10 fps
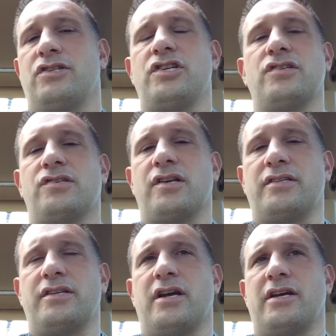Jesus
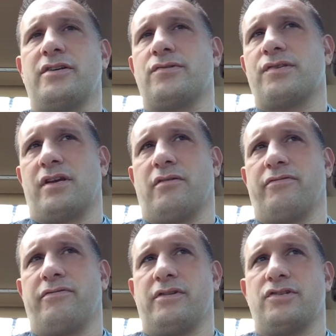said, deny
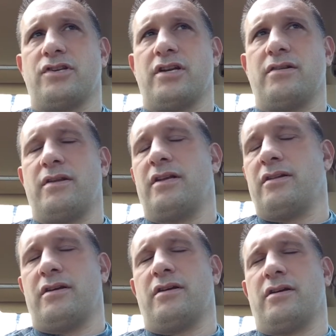yourself.
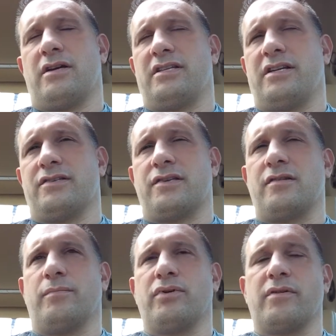And I think it's in
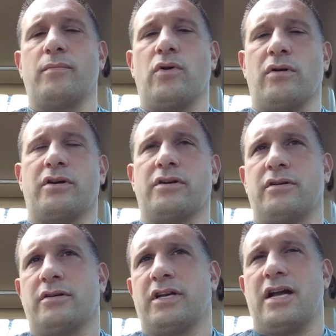the book of Mark,
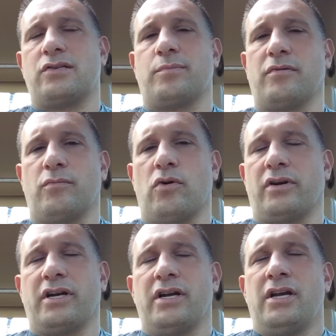the Gospel of
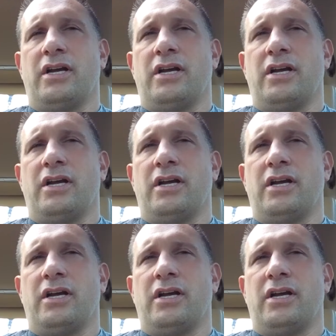Mark.